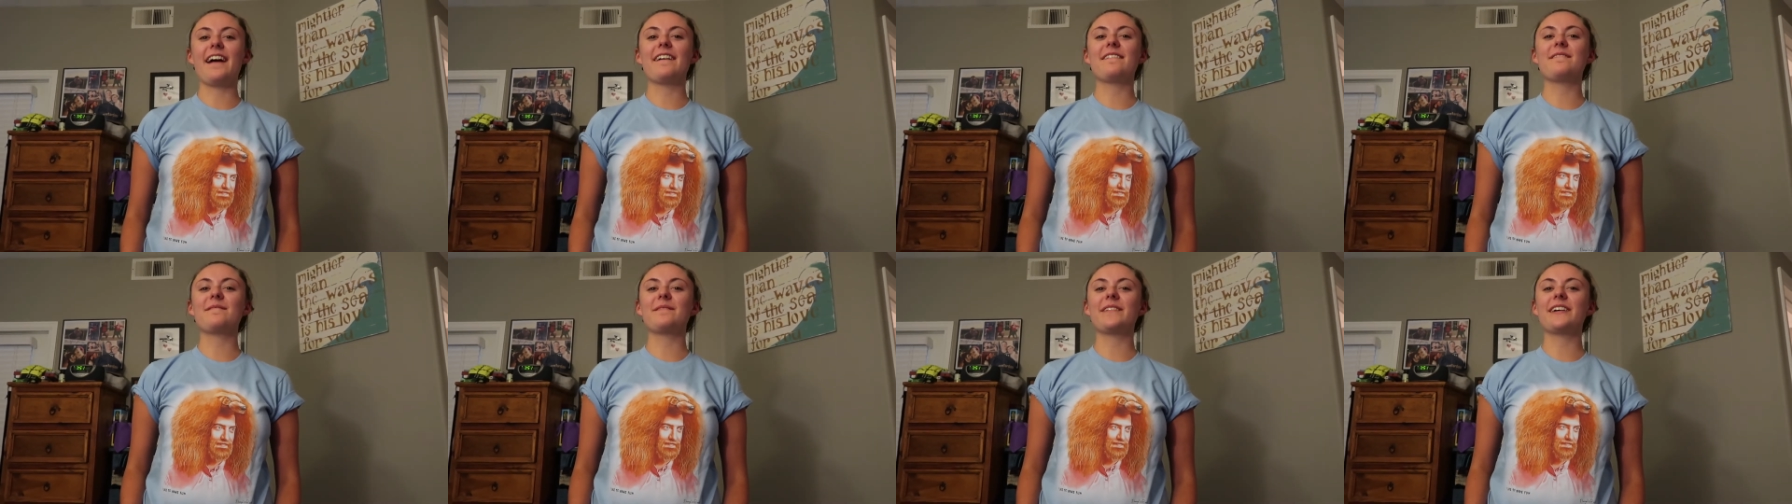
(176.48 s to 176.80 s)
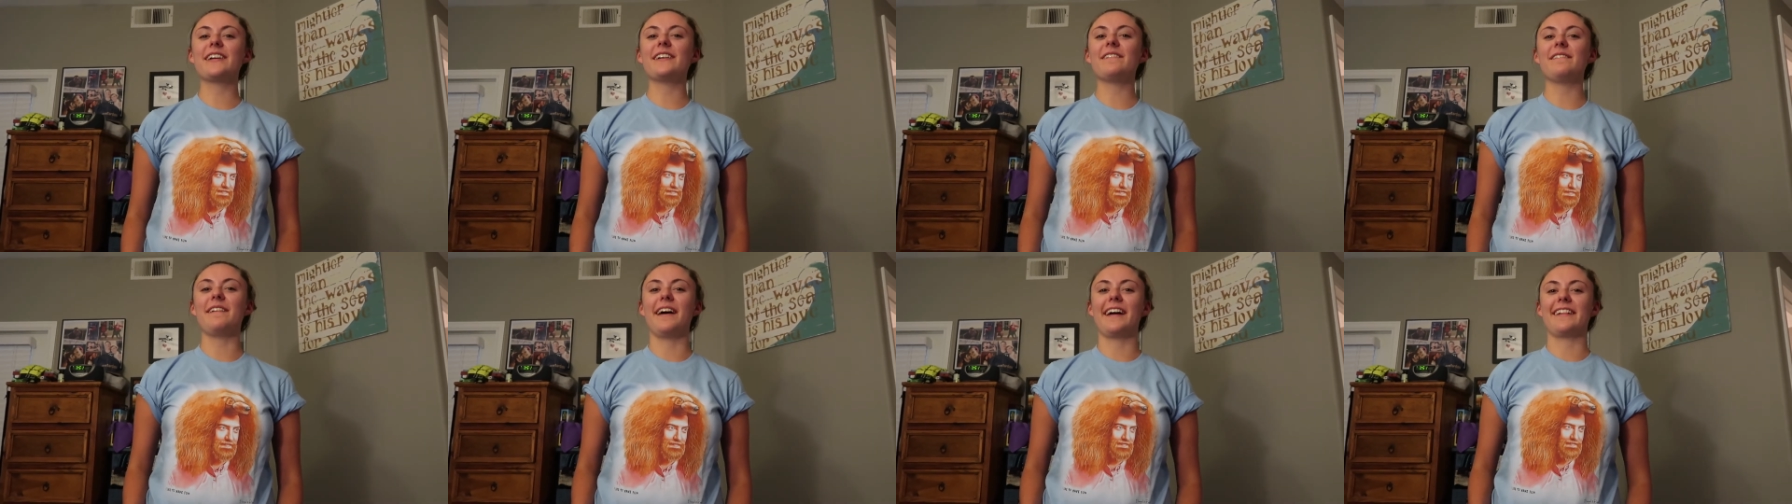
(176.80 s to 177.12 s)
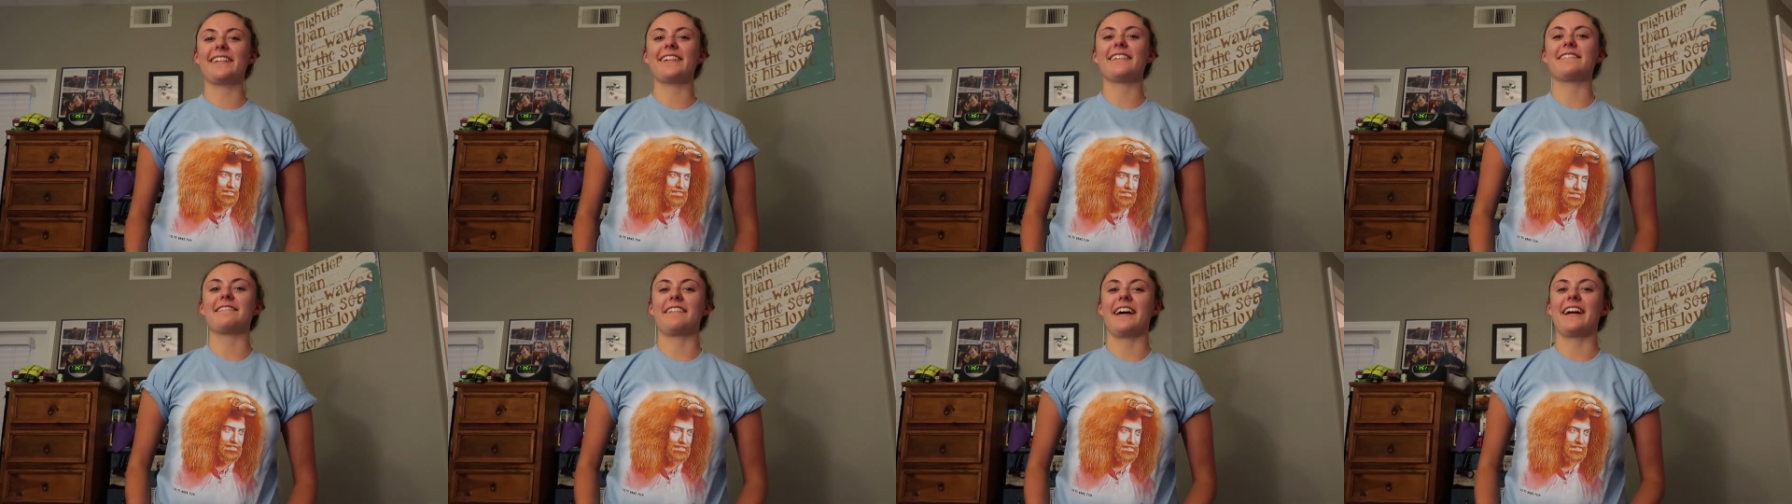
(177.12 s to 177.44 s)
I'm gonna
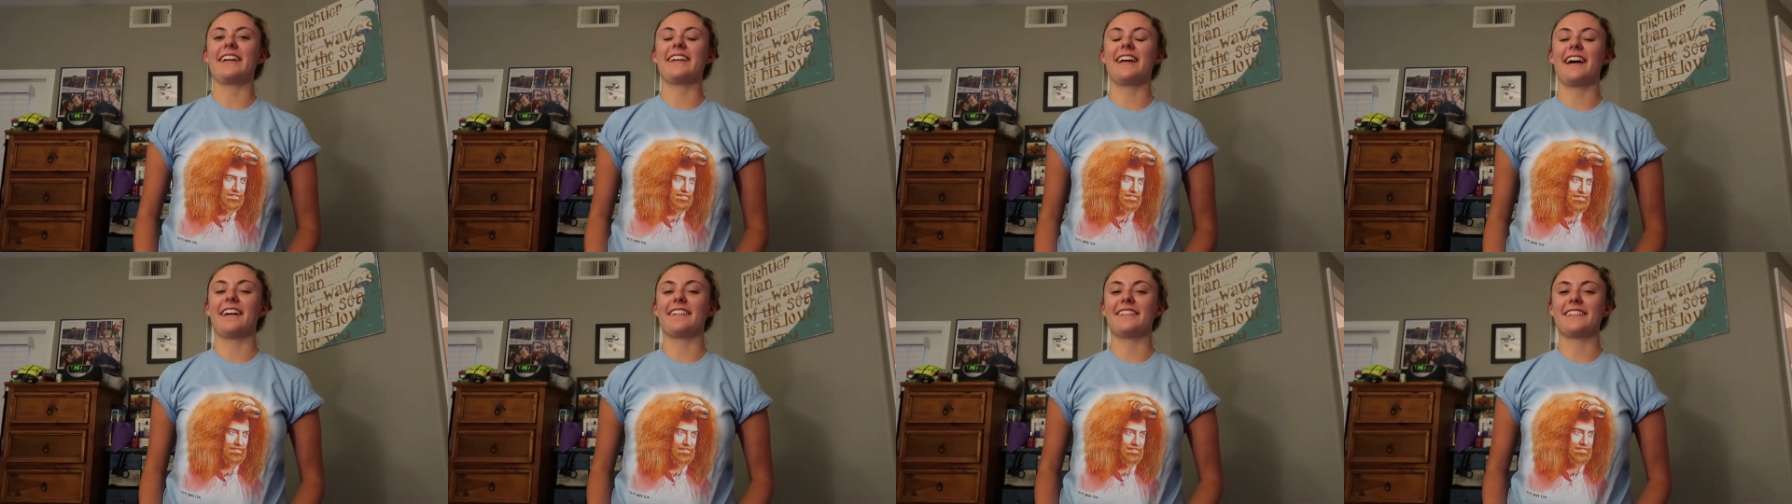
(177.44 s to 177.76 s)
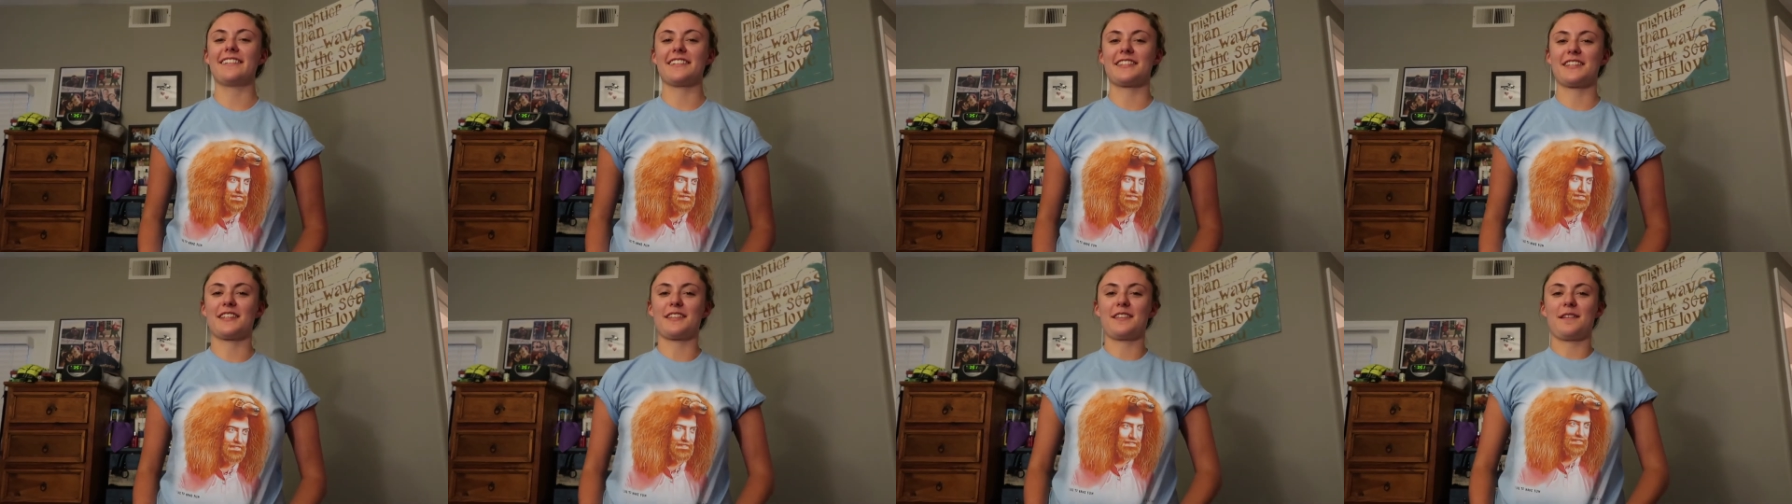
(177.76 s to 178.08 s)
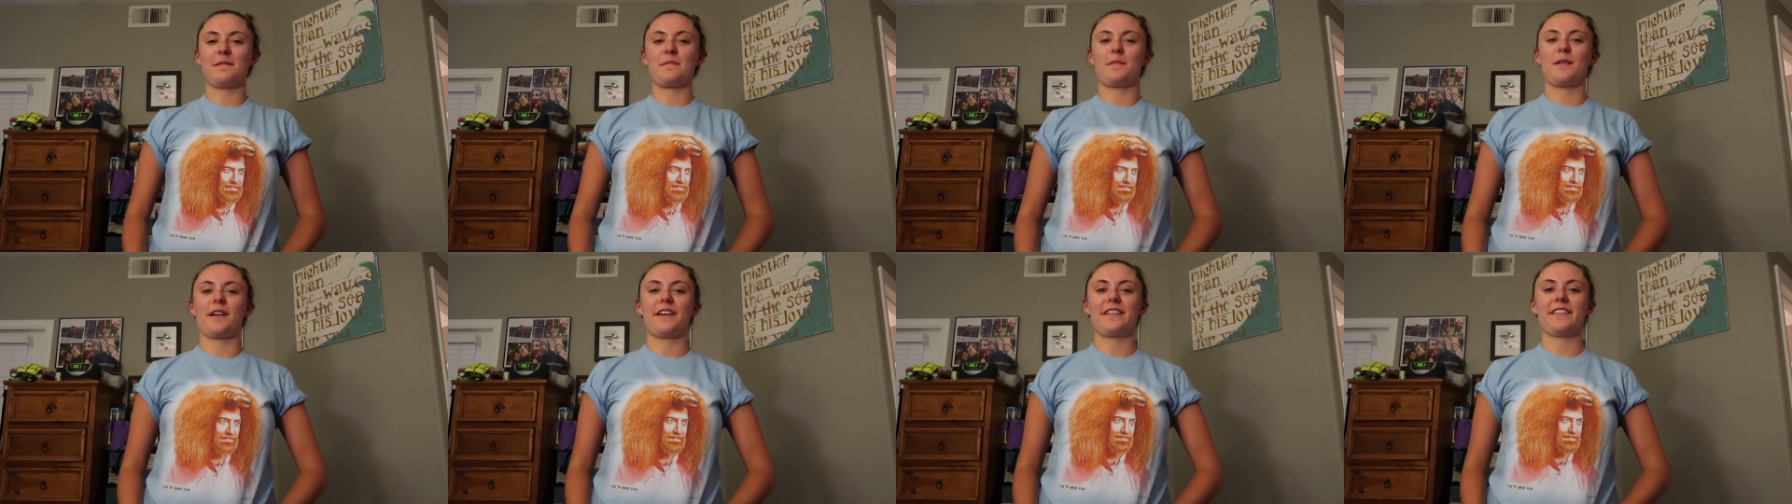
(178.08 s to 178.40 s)
watch it right now just because
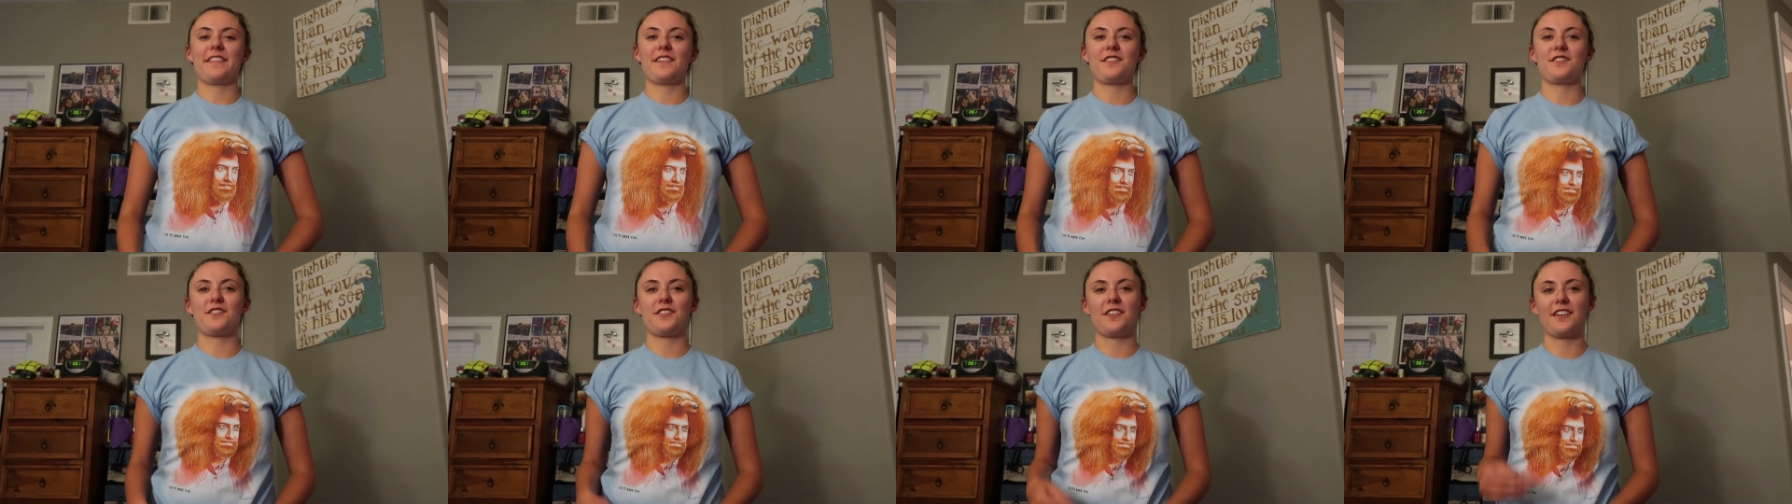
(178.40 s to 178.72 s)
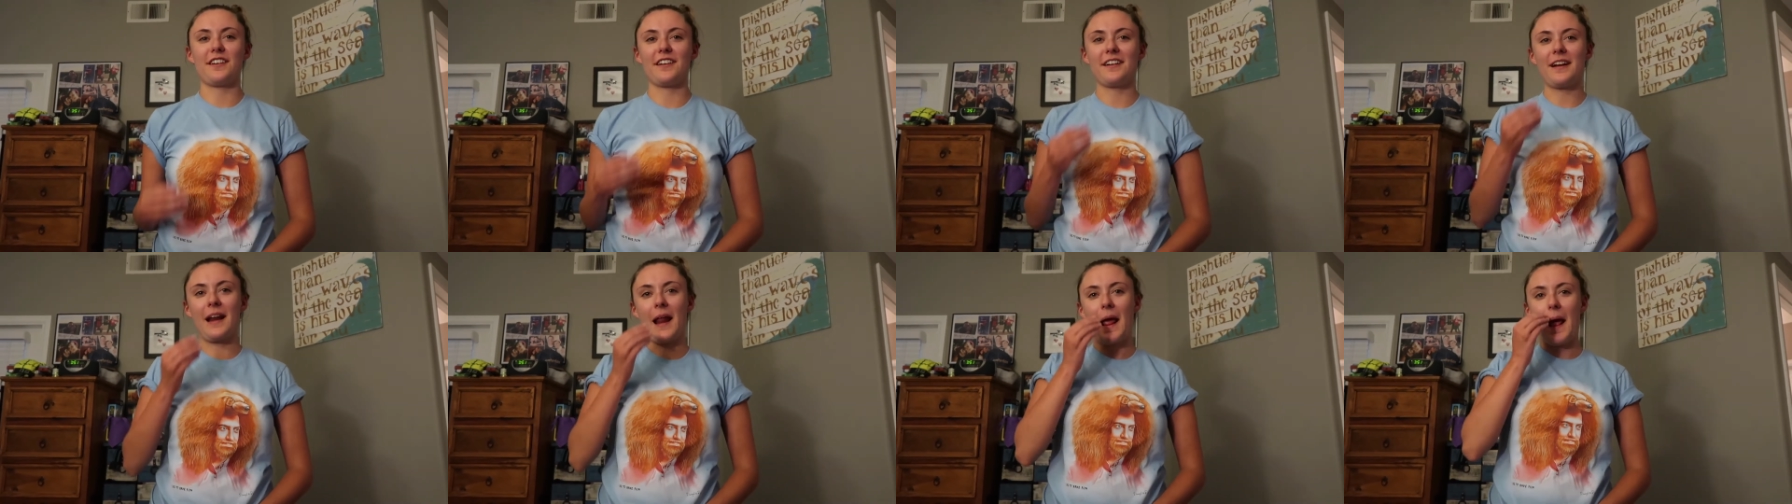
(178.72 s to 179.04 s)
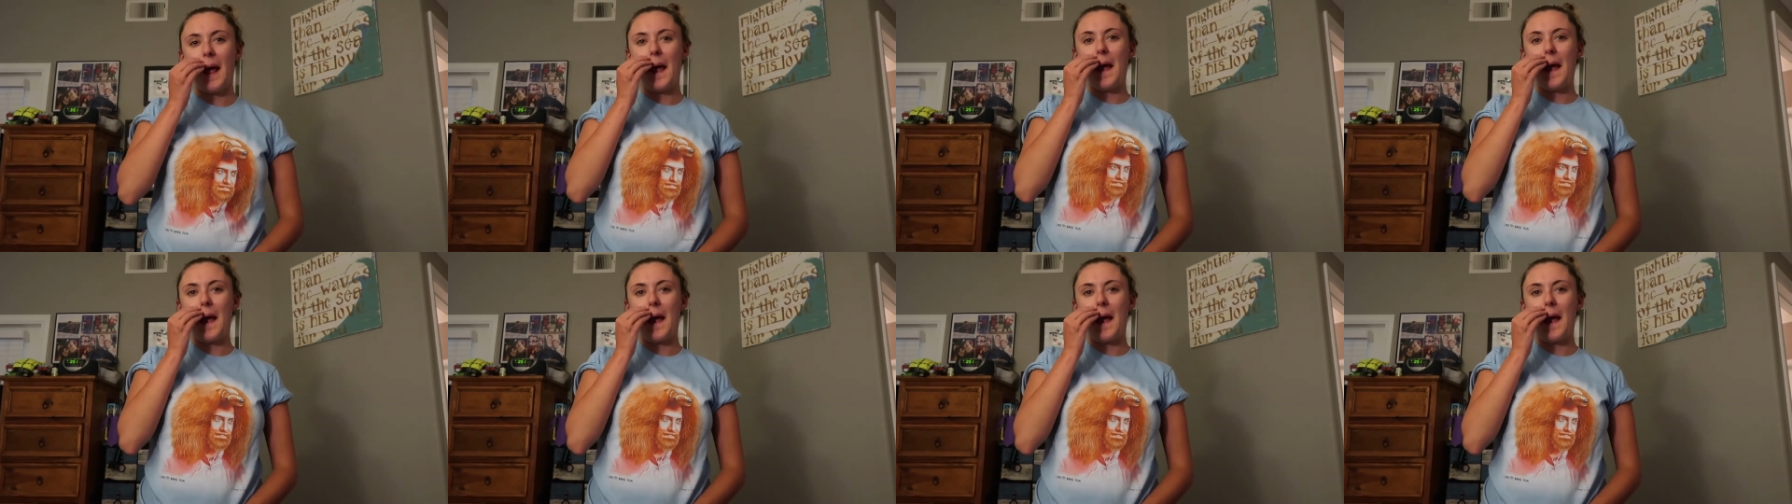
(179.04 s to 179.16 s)
I'm wearing the shirt.